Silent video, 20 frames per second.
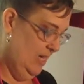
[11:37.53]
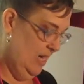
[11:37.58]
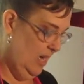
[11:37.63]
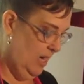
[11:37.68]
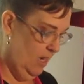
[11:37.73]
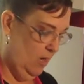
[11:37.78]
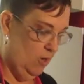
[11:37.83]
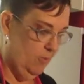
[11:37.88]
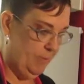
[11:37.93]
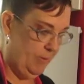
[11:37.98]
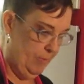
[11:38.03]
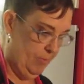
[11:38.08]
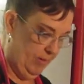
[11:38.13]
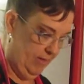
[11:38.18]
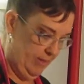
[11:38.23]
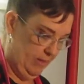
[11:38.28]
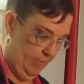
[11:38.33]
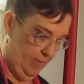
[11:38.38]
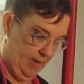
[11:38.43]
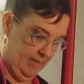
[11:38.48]
I hope I'm
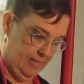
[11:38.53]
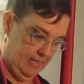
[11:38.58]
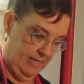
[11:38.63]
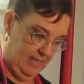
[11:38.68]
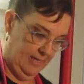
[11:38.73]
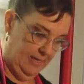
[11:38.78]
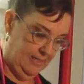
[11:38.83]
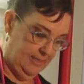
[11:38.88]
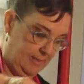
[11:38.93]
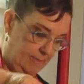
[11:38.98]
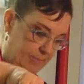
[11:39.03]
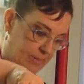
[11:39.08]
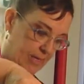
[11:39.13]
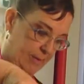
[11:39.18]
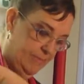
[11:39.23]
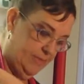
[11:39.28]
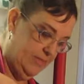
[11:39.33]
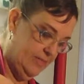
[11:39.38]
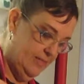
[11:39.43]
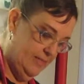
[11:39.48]
reading the right thing, because
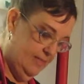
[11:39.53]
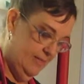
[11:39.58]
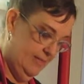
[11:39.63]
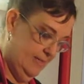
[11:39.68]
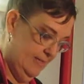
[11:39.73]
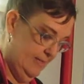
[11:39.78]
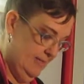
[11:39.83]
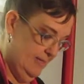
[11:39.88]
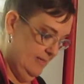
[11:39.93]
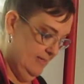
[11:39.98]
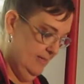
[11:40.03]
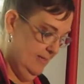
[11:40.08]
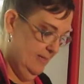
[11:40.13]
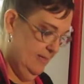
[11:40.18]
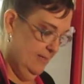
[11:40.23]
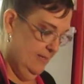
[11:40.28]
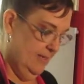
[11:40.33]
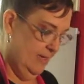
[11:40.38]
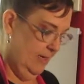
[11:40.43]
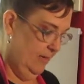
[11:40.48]
sometimes
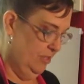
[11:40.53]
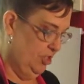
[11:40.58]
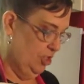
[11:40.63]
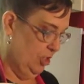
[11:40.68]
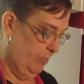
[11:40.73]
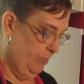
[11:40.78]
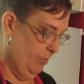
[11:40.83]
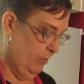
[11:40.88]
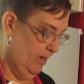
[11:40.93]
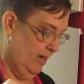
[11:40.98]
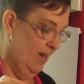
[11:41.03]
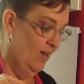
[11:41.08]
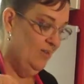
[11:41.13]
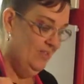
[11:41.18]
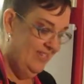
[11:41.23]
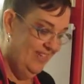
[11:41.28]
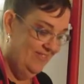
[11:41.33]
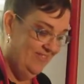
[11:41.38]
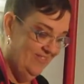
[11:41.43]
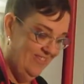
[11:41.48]
I jump
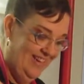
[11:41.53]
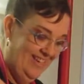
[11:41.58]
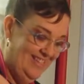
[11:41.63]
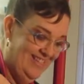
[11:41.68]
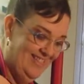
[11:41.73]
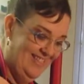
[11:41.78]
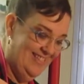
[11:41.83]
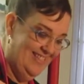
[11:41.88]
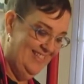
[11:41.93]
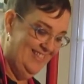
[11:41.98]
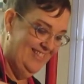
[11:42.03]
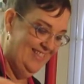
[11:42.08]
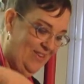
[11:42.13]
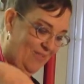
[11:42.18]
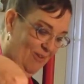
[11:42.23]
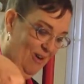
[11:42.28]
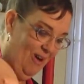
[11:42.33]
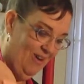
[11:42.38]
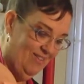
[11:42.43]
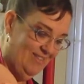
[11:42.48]
around and read the
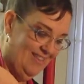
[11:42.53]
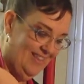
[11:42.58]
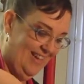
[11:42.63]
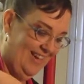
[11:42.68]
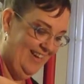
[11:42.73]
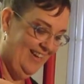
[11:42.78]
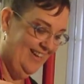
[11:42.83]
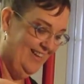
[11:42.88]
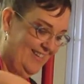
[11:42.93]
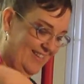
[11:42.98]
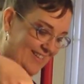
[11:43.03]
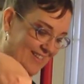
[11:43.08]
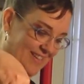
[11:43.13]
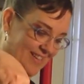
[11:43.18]
wrong thing. And I